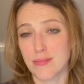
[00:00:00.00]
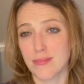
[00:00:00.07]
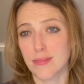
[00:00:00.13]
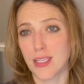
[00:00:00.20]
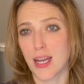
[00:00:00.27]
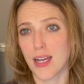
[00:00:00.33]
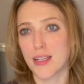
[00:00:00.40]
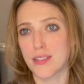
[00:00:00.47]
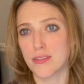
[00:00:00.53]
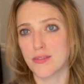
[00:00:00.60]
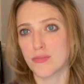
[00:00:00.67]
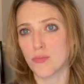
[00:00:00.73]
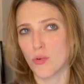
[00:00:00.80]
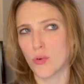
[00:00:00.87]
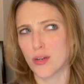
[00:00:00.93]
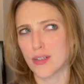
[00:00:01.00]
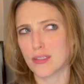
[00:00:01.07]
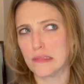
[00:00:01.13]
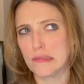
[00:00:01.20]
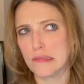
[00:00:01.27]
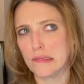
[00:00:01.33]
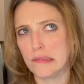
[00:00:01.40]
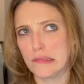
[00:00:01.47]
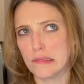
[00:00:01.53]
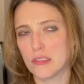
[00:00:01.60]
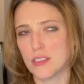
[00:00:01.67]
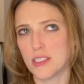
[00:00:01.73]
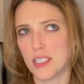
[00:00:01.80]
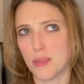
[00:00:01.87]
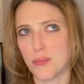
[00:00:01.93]
kind of more
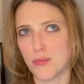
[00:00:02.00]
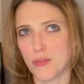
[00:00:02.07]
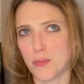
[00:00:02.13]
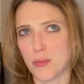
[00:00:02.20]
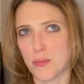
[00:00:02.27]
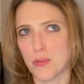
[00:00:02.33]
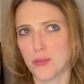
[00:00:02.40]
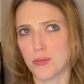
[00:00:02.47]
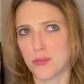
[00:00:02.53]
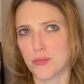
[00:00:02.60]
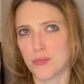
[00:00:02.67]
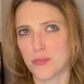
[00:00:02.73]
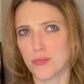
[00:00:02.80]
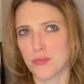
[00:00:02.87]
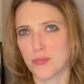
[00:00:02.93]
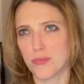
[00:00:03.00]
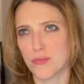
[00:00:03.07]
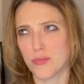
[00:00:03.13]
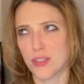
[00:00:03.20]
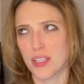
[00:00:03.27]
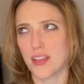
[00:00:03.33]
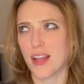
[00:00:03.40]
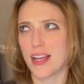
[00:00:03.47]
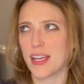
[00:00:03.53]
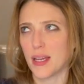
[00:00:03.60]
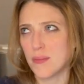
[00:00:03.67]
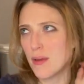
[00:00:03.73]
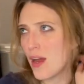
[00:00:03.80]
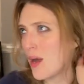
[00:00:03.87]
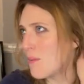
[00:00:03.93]
deep for people who really like
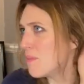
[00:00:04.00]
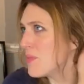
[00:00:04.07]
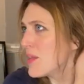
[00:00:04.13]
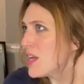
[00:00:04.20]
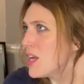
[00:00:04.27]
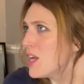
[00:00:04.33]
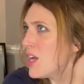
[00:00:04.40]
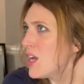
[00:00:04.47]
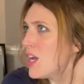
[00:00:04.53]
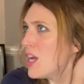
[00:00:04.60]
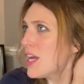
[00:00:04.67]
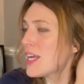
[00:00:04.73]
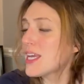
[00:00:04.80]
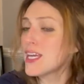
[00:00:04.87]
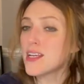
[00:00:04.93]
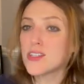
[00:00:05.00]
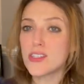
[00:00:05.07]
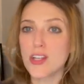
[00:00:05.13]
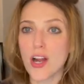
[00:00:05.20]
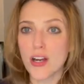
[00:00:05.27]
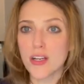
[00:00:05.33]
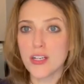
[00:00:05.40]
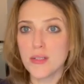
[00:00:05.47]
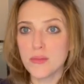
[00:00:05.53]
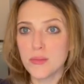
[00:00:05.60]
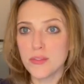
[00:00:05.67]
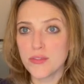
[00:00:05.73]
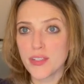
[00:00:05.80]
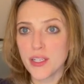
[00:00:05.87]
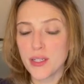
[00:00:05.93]
him. He starred in a
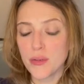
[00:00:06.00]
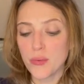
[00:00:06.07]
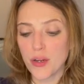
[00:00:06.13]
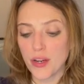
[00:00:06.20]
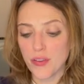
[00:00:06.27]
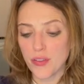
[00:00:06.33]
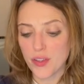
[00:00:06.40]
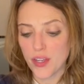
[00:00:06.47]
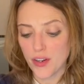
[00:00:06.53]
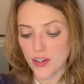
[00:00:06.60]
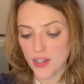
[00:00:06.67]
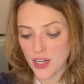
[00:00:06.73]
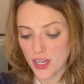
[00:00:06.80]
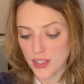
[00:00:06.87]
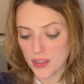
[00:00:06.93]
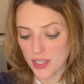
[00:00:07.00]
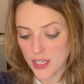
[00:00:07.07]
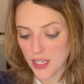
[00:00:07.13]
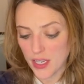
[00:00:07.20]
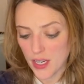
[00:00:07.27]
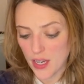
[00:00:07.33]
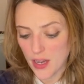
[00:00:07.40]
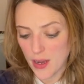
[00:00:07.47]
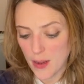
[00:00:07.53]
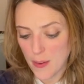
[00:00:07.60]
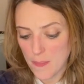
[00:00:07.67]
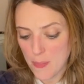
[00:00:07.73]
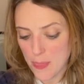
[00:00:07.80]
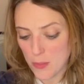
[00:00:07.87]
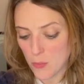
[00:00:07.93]
movie with Keira Knightley,
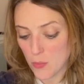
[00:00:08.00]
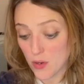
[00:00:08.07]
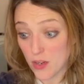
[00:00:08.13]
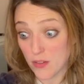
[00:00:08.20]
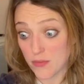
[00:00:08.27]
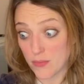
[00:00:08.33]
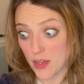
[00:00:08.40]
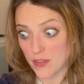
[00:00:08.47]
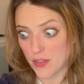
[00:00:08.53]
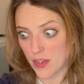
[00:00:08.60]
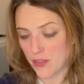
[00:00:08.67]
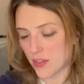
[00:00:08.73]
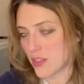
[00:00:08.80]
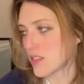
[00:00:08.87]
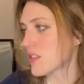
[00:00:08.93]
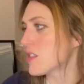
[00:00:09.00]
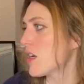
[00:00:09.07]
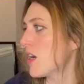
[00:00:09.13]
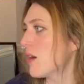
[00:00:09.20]
one of my favorites,